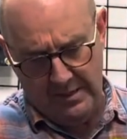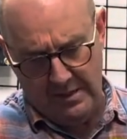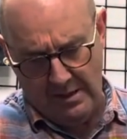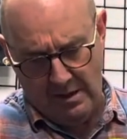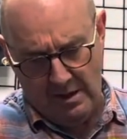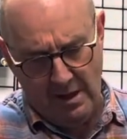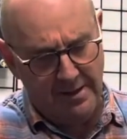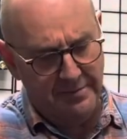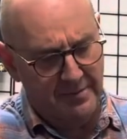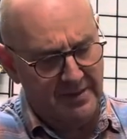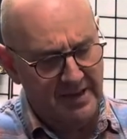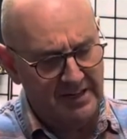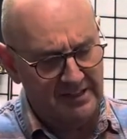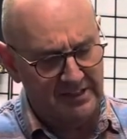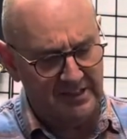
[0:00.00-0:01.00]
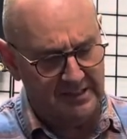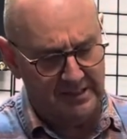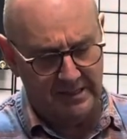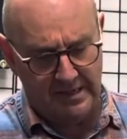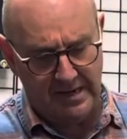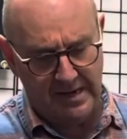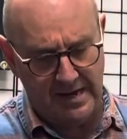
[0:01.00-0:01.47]
on this
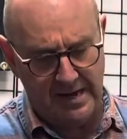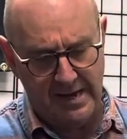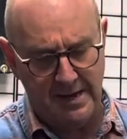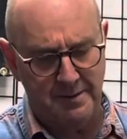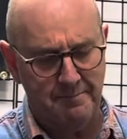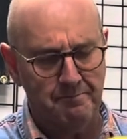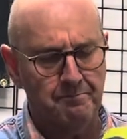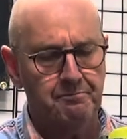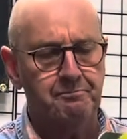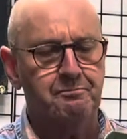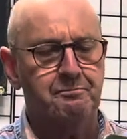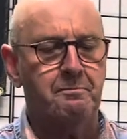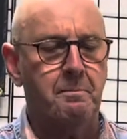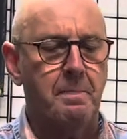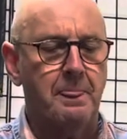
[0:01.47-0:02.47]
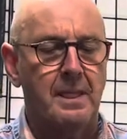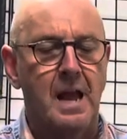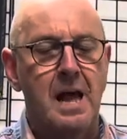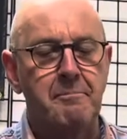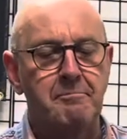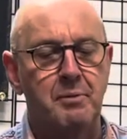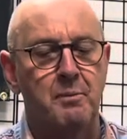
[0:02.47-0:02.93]

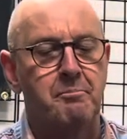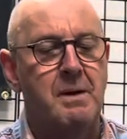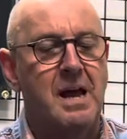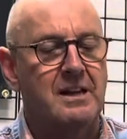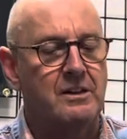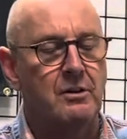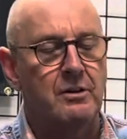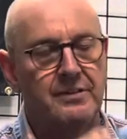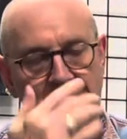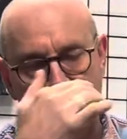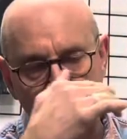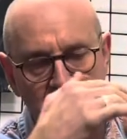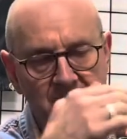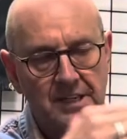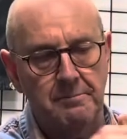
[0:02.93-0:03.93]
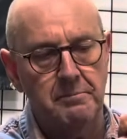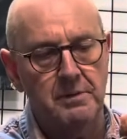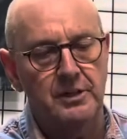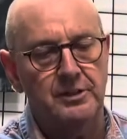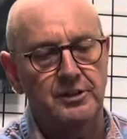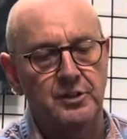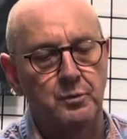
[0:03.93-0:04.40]
upper buckle that's
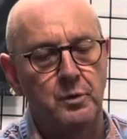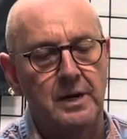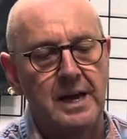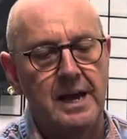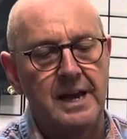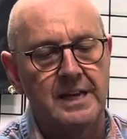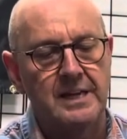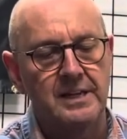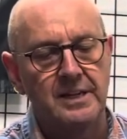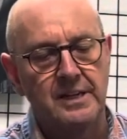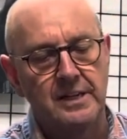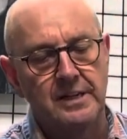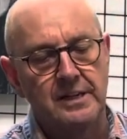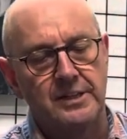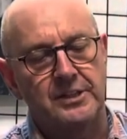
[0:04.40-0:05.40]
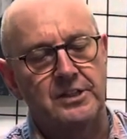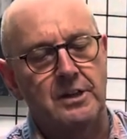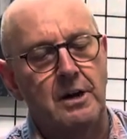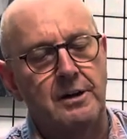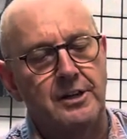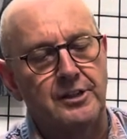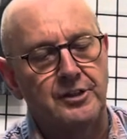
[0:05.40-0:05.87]
similar to what I
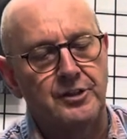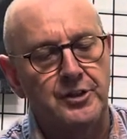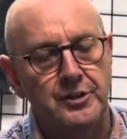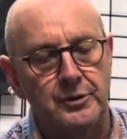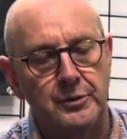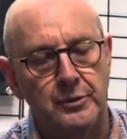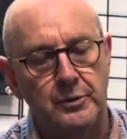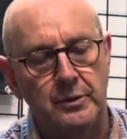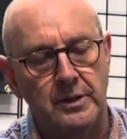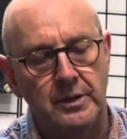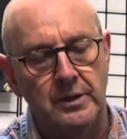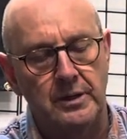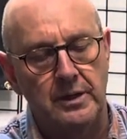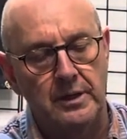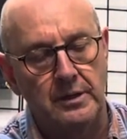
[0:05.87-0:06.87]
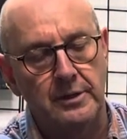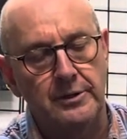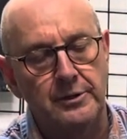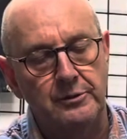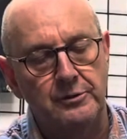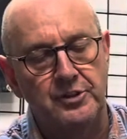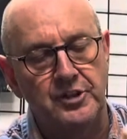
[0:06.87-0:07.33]
started to
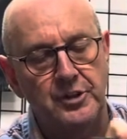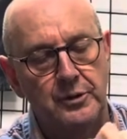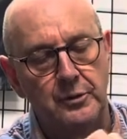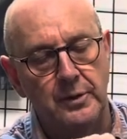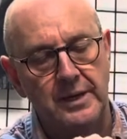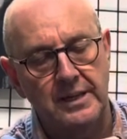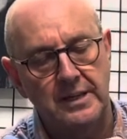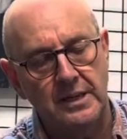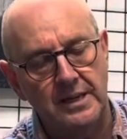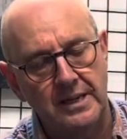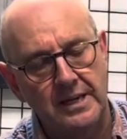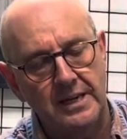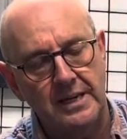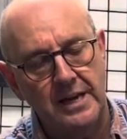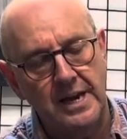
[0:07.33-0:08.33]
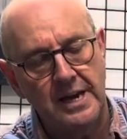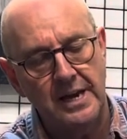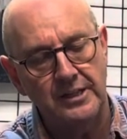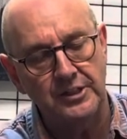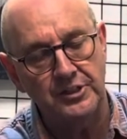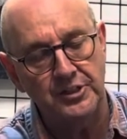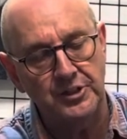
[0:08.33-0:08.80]
allude to in the
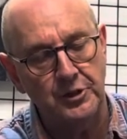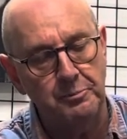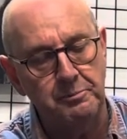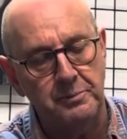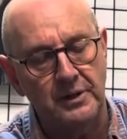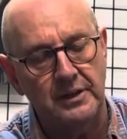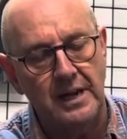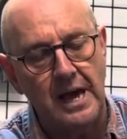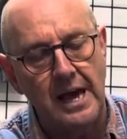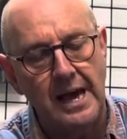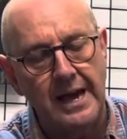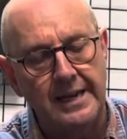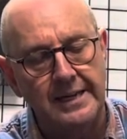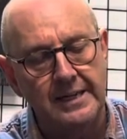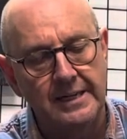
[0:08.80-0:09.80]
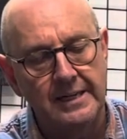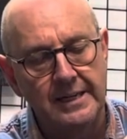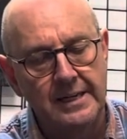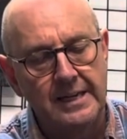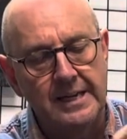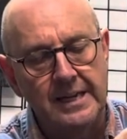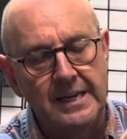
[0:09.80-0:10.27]
Super Guide,
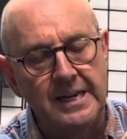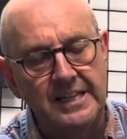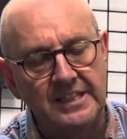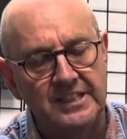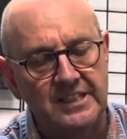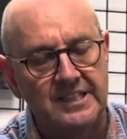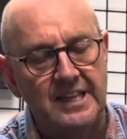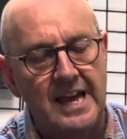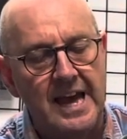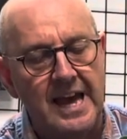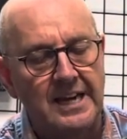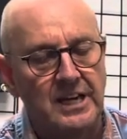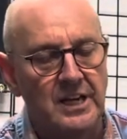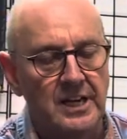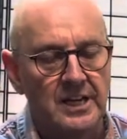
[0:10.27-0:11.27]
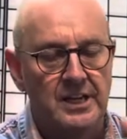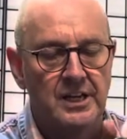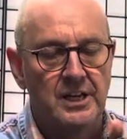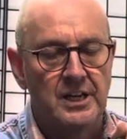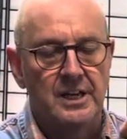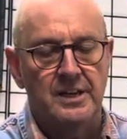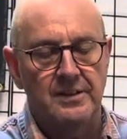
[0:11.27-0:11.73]
is that
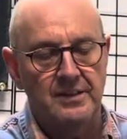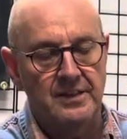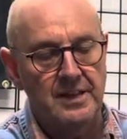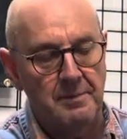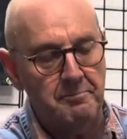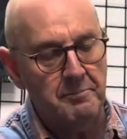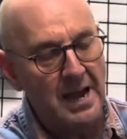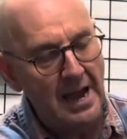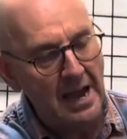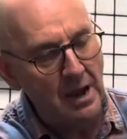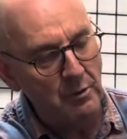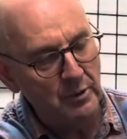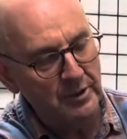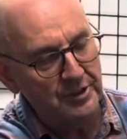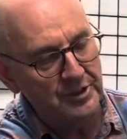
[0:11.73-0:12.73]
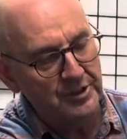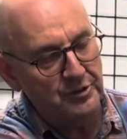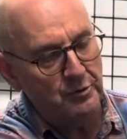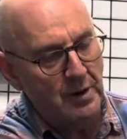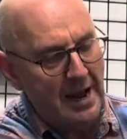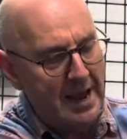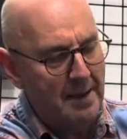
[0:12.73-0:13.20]
the power
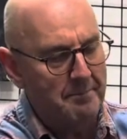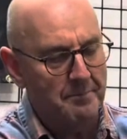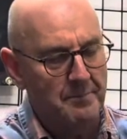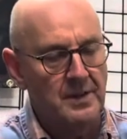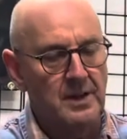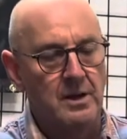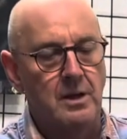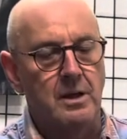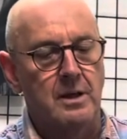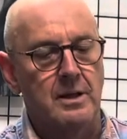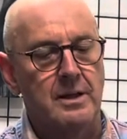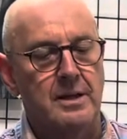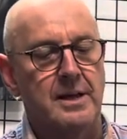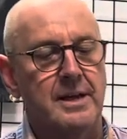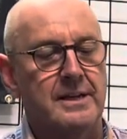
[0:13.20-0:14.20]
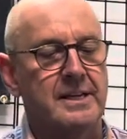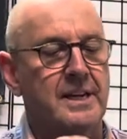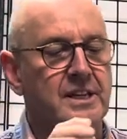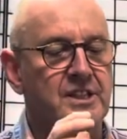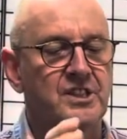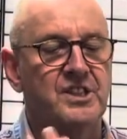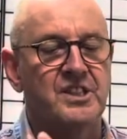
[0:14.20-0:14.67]
strap
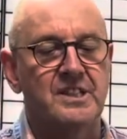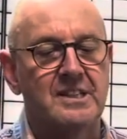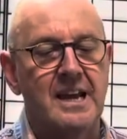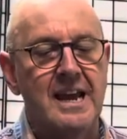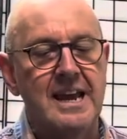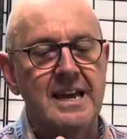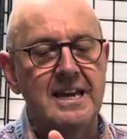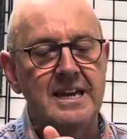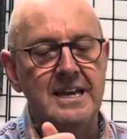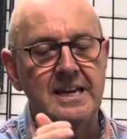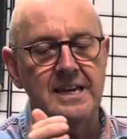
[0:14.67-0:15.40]
can stay